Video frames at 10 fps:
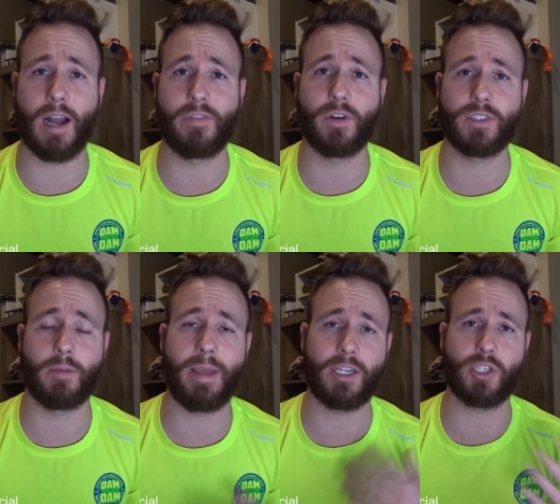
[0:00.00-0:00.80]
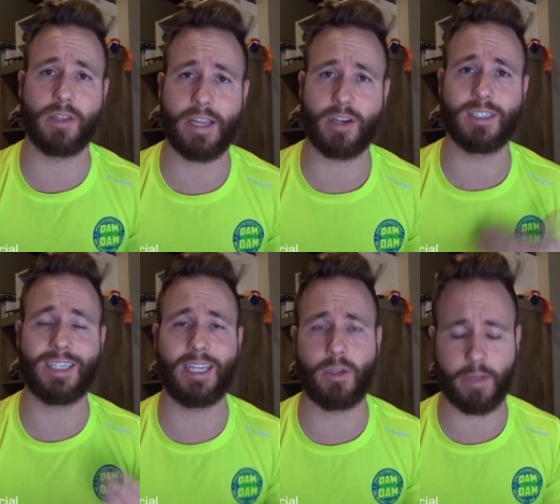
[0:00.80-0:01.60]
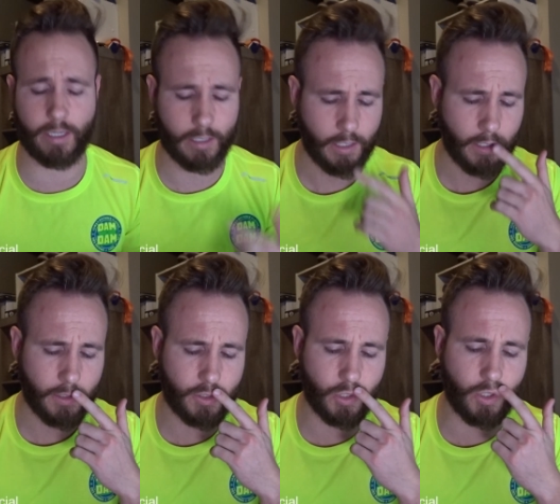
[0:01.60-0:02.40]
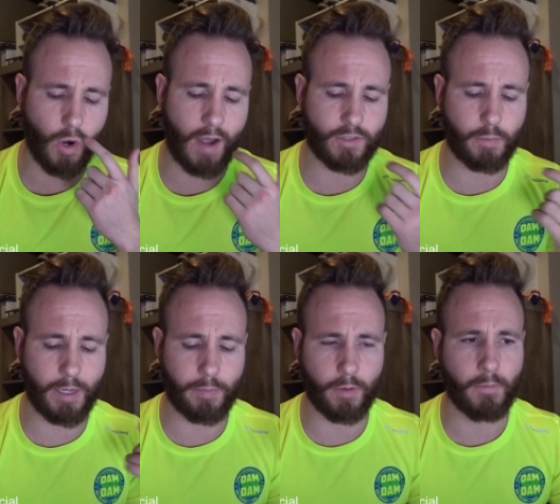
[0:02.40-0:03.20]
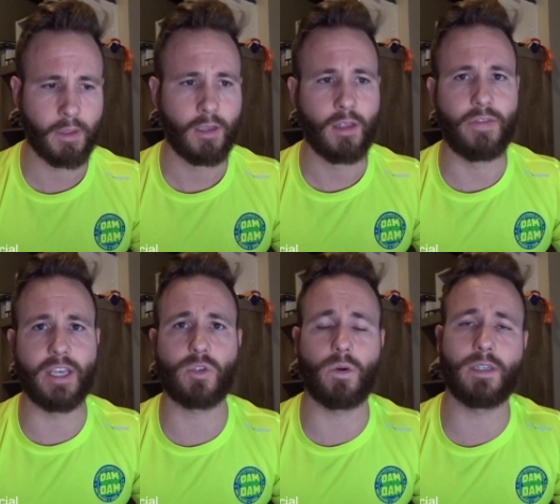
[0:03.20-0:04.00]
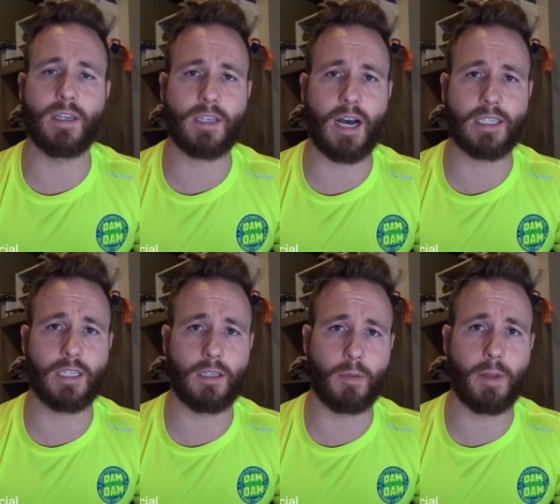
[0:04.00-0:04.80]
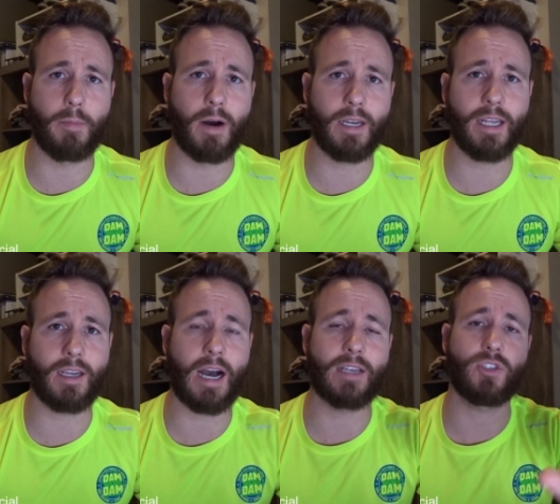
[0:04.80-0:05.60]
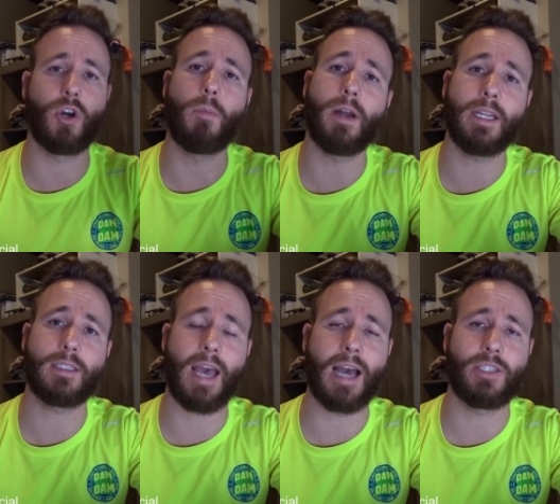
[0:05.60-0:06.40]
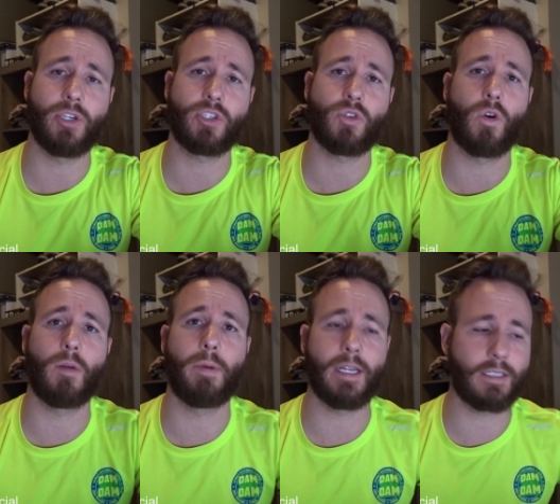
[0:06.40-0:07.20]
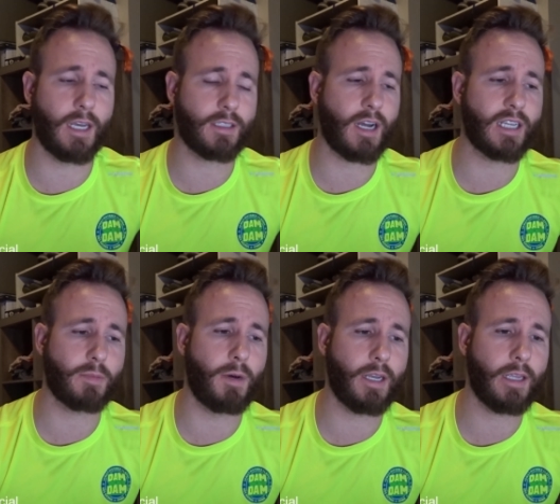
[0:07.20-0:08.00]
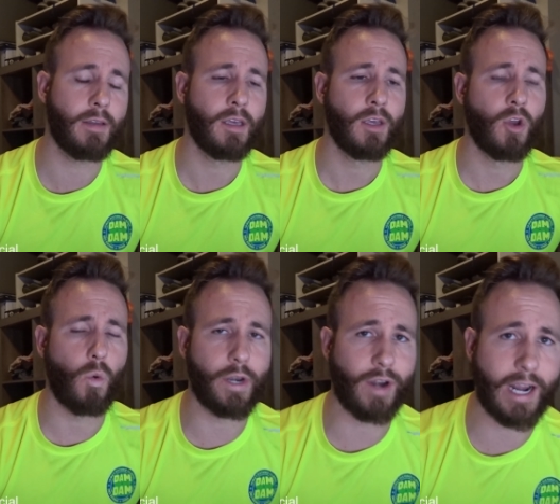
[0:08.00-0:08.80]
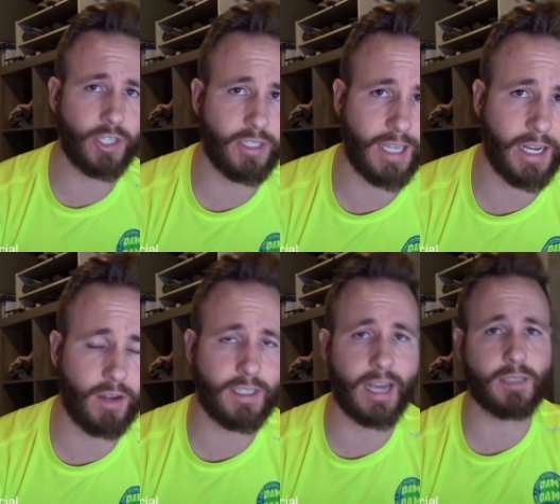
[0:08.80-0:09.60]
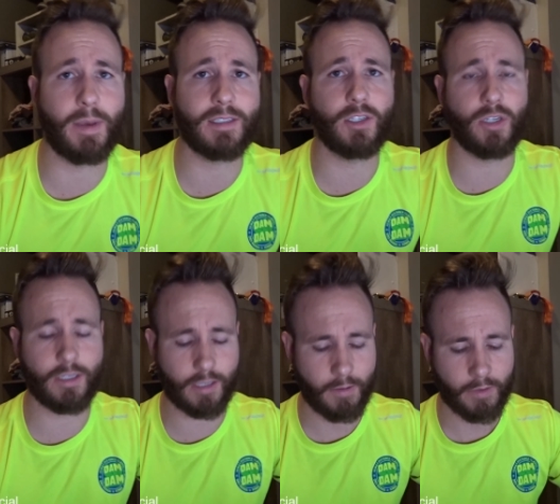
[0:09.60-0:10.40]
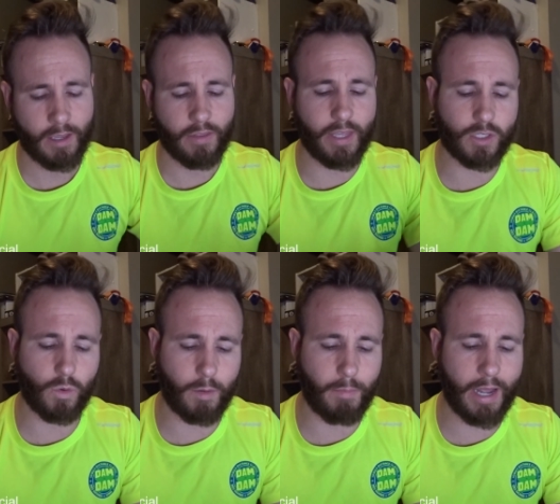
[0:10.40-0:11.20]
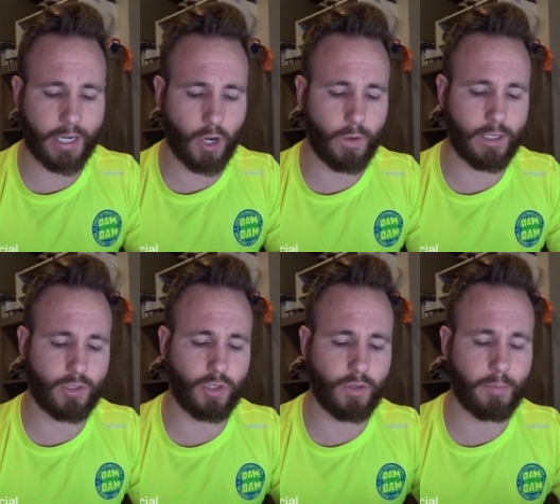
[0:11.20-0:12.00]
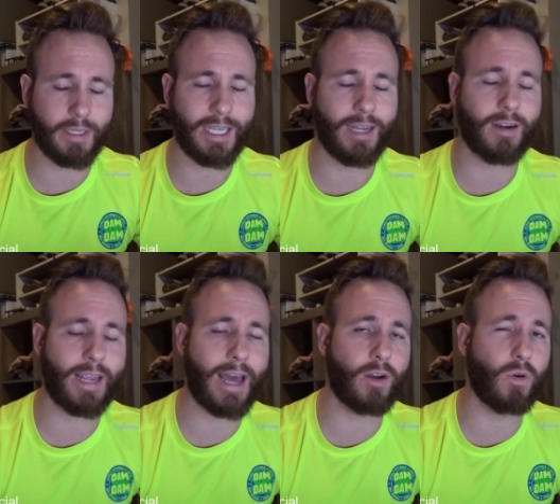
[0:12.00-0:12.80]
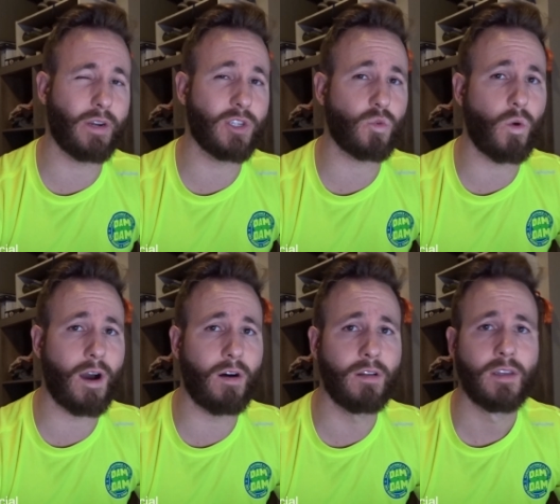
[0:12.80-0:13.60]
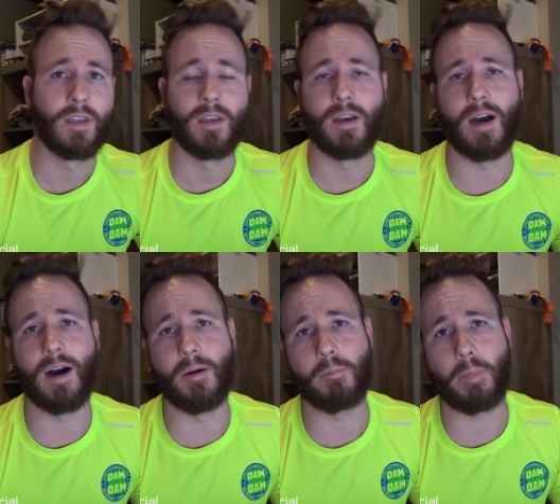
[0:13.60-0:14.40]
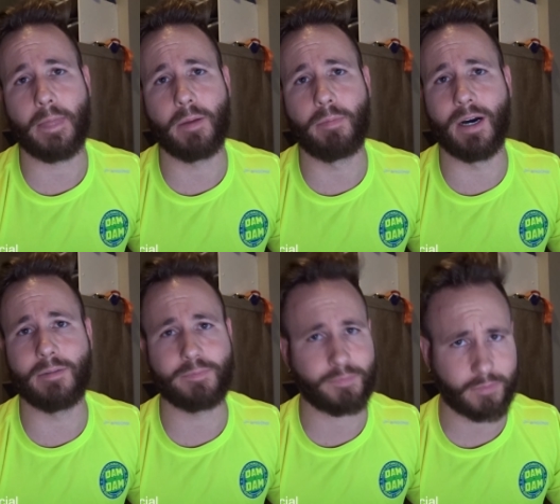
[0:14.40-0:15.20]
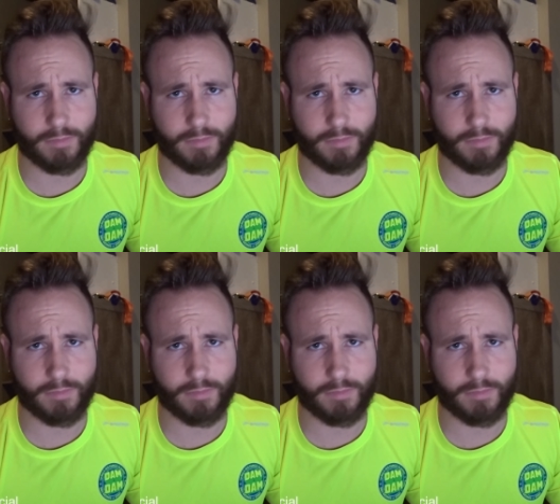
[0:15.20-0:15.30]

your efforts and make sure that you're continuing to go after people. This one does cost a little bit of money. It costs no money to add to your store, but it does cost money when you're actually sending out text messages. This one might go into the beginner category as well, but